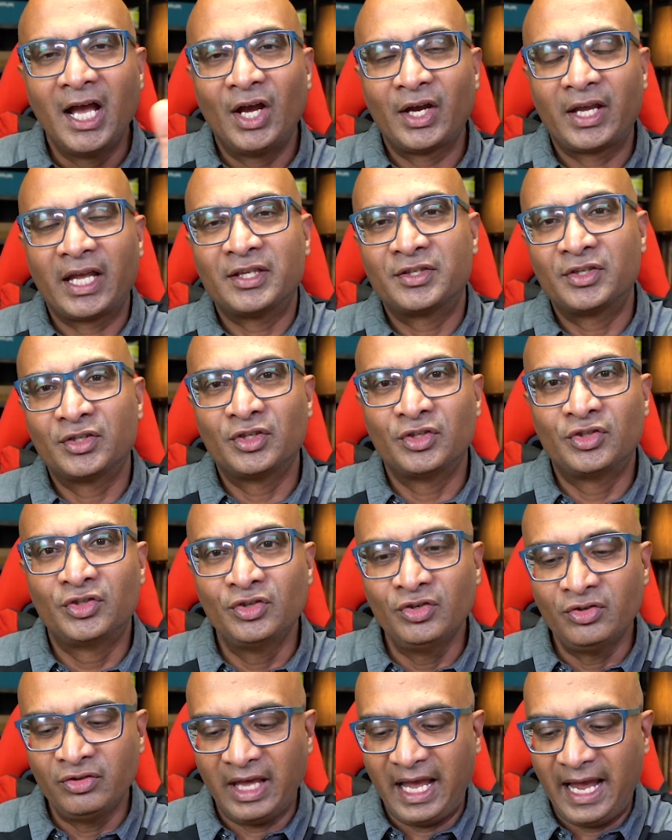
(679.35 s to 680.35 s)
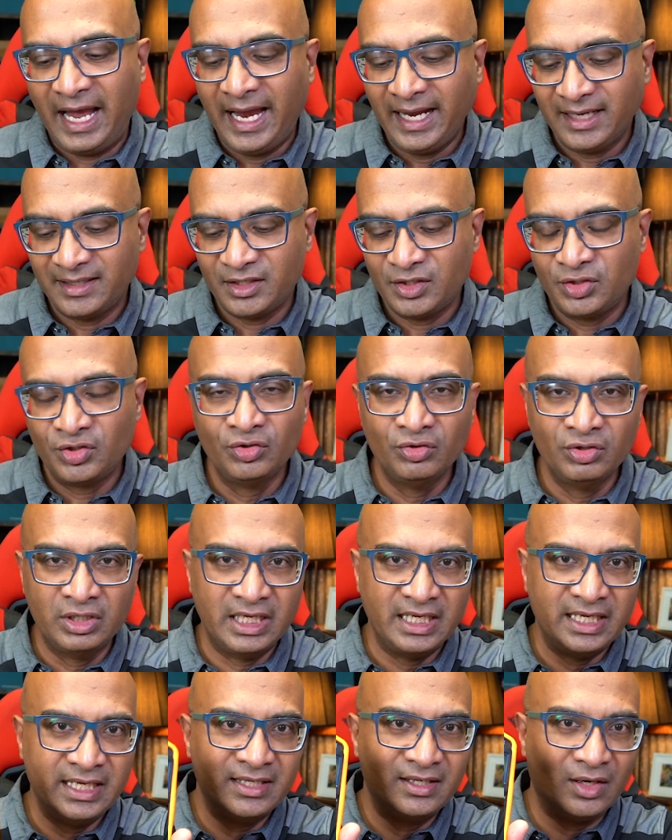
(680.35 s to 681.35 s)
Okay, so to do that, you
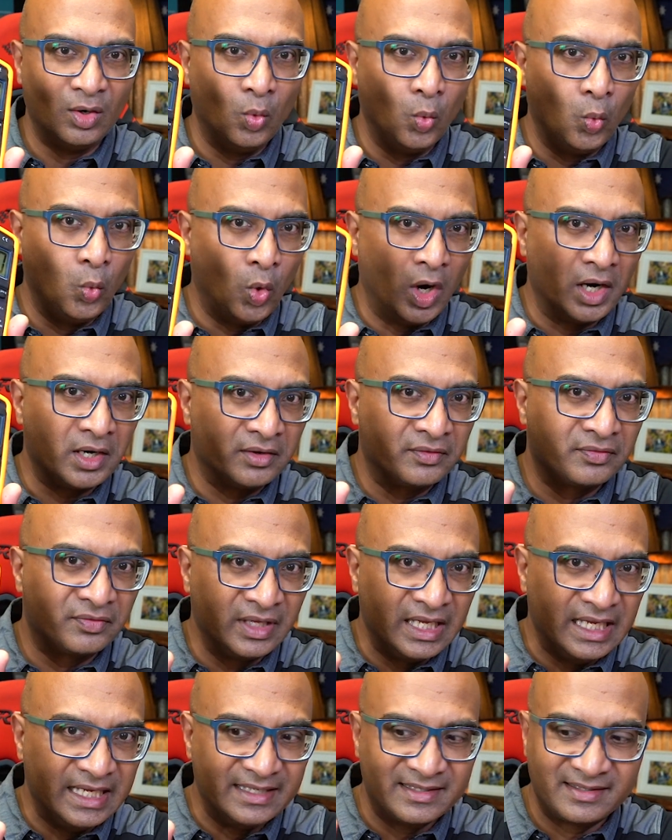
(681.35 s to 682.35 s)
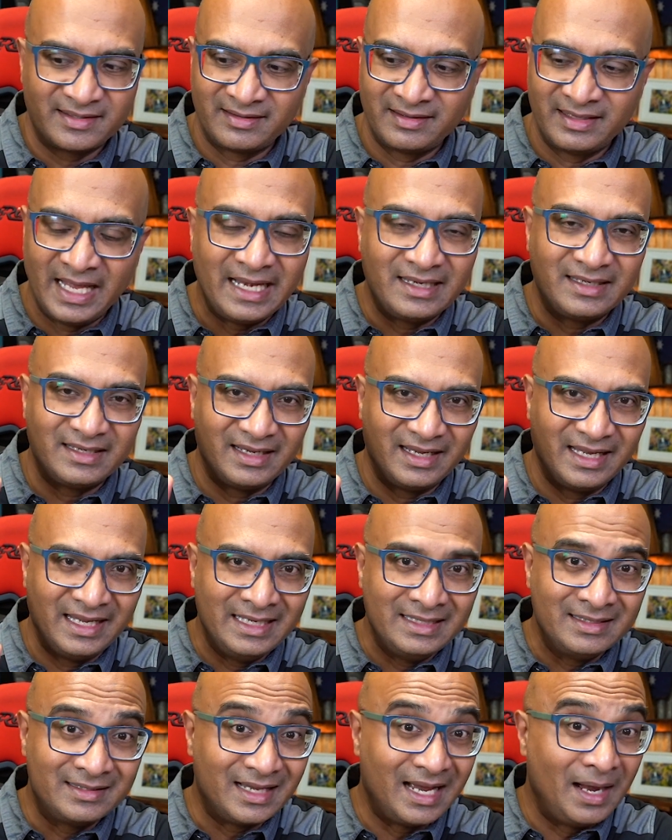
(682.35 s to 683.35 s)
need one of these. That
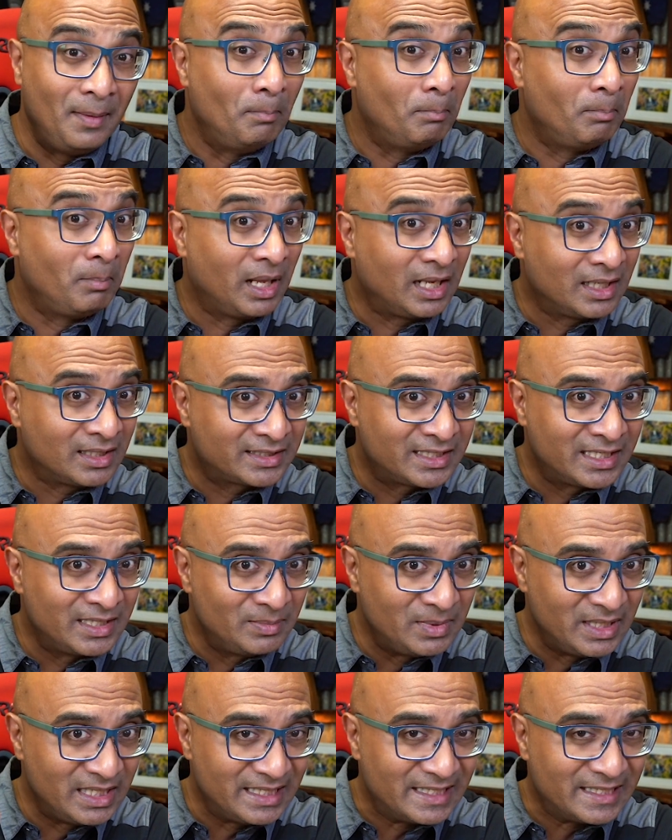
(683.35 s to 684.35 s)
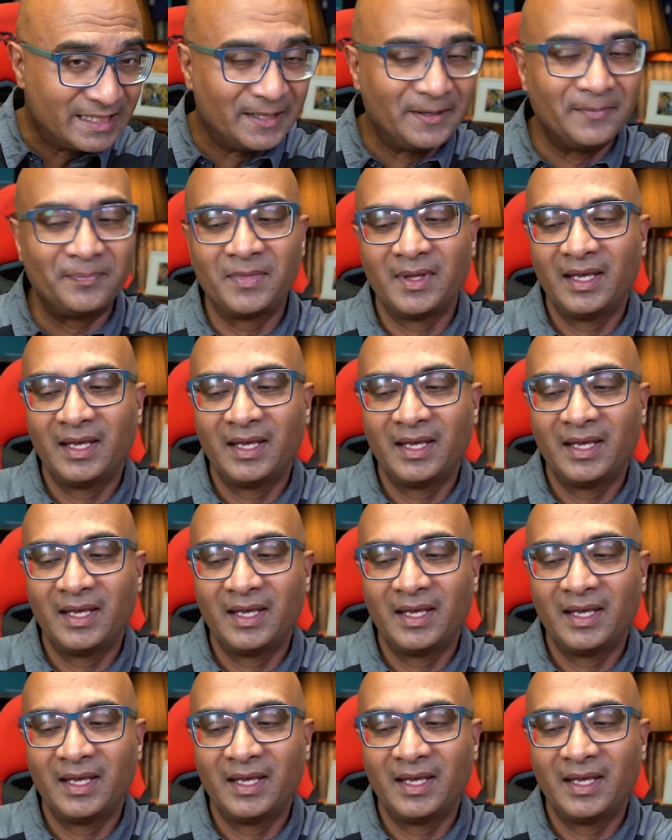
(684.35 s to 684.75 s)
is a multimeter.